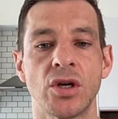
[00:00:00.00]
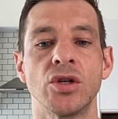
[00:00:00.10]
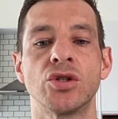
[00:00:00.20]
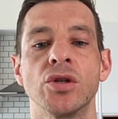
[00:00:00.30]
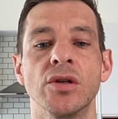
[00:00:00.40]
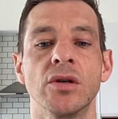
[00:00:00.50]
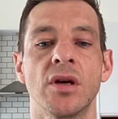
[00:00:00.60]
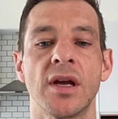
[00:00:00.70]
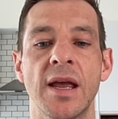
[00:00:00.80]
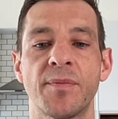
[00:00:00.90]
to
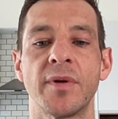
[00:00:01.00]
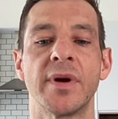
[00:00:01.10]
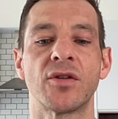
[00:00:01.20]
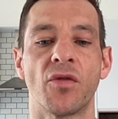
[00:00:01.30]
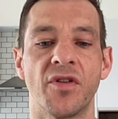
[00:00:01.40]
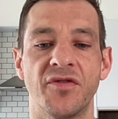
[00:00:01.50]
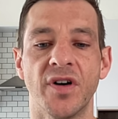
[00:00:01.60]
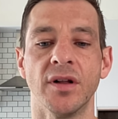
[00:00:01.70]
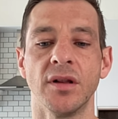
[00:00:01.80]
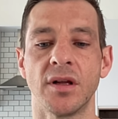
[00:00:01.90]
implement or
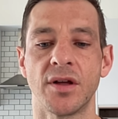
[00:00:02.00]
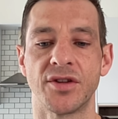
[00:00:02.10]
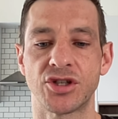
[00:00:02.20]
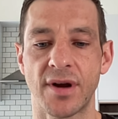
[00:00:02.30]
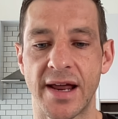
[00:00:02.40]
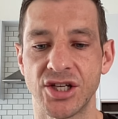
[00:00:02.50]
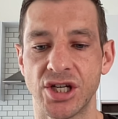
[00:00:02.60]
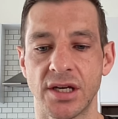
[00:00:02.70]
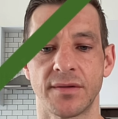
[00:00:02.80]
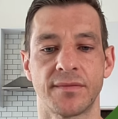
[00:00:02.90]
fulfill the strategy.